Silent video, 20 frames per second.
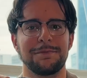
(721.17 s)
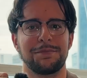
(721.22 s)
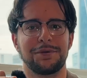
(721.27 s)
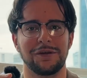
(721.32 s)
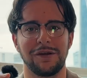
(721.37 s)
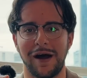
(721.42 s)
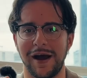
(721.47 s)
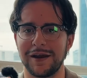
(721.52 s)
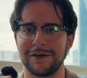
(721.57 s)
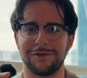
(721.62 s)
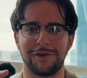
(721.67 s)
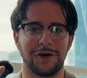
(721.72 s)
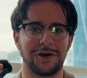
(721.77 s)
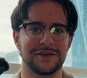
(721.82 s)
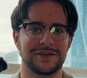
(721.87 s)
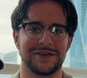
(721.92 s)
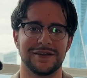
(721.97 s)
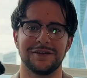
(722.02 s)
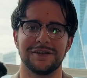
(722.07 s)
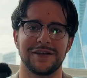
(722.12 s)
implied
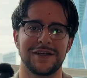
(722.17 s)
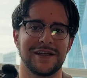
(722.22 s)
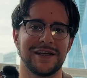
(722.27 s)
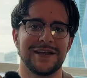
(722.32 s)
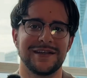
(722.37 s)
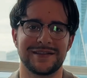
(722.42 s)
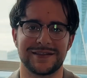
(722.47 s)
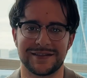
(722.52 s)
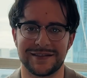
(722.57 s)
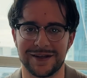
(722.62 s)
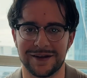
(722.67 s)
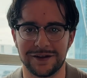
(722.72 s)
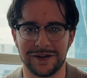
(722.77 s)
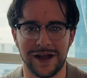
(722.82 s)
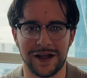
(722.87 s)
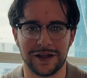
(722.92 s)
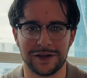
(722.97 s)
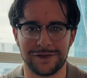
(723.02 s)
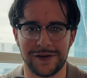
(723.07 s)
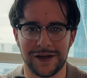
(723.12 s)
volatility is still
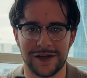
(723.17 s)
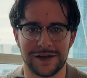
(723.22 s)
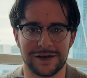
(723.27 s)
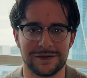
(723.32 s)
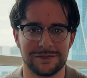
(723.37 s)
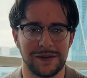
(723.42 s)
elevated.